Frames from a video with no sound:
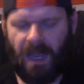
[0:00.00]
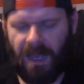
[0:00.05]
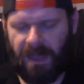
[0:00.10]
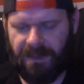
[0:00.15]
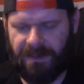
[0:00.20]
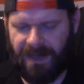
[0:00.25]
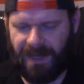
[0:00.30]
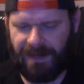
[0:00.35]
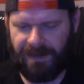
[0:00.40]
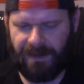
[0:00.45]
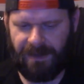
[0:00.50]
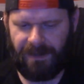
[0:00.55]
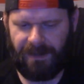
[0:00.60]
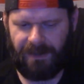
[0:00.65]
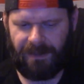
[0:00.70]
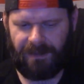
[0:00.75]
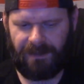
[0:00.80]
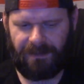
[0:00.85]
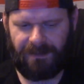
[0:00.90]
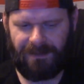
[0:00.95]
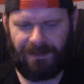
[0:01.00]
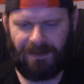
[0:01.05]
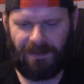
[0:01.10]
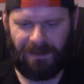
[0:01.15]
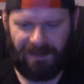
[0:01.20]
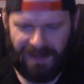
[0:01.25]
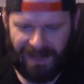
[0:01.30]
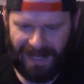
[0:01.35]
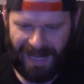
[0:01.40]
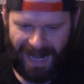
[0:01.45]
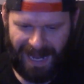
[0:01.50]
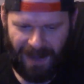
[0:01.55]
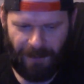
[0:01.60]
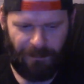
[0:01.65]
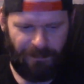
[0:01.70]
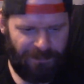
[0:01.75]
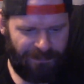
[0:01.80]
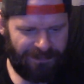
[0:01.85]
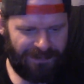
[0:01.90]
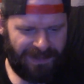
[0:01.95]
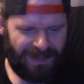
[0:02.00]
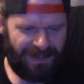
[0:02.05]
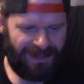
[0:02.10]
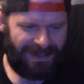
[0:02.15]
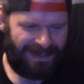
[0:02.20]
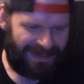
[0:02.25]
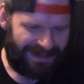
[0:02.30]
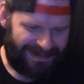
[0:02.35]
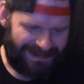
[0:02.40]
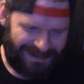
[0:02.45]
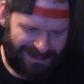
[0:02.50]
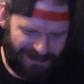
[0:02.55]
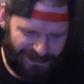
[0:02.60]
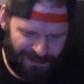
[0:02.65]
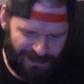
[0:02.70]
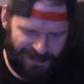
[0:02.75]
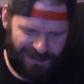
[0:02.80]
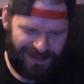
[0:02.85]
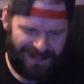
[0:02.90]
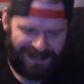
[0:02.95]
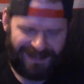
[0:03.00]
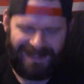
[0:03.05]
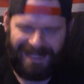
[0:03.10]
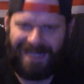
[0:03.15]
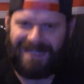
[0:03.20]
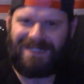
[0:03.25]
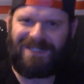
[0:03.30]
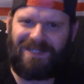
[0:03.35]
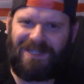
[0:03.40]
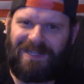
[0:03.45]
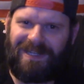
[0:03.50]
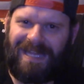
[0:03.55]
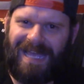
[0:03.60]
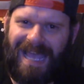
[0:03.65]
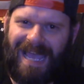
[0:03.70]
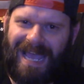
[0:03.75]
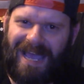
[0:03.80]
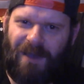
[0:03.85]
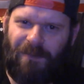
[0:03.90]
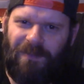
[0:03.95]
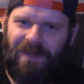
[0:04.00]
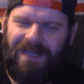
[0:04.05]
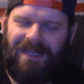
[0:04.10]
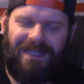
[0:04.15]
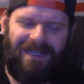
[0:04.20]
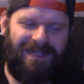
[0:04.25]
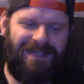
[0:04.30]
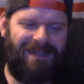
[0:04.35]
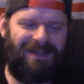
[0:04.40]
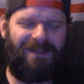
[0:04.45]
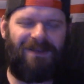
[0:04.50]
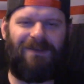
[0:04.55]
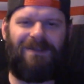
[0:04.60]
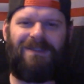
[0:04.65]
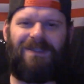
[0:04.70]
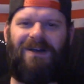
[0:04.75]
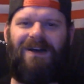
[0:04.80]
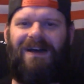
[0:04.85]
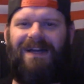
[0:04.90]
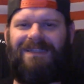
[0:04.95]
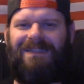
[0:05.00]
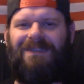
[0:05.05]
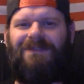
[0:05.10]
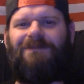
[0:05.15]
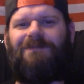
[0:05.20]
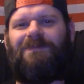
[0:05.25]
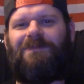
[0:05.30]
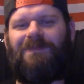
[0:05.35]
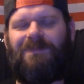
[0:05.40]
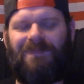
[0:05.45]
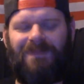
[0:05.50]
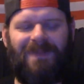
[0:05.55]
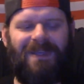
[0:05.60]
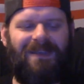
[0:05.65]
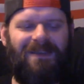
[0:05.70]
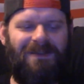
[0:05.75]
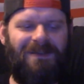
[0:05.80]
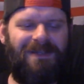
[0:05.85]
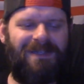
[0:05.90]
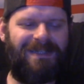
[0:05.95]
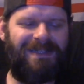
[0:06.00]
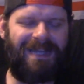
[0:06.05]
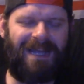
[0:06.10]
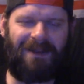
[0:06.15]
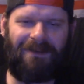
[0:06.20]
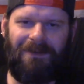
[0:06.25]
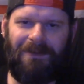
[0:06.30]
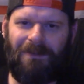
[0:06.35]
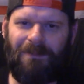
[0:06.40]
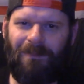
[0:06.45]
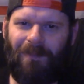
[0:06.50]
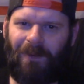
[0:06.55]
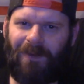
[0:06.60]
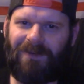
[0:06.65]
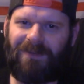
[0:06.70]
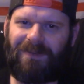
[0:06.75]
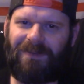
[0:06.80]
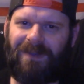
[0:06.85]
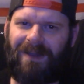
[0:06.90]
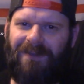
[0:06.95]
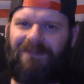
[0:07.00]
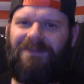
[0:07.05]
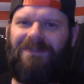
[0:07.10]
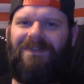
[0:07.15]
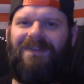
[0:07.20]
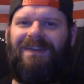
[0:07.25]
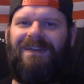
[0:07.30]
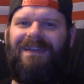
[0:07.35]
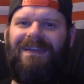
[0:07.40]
And then uh, you go to the hab, and you, you stick that shit in the hab, and it goes, awesome, you can now do more stuff.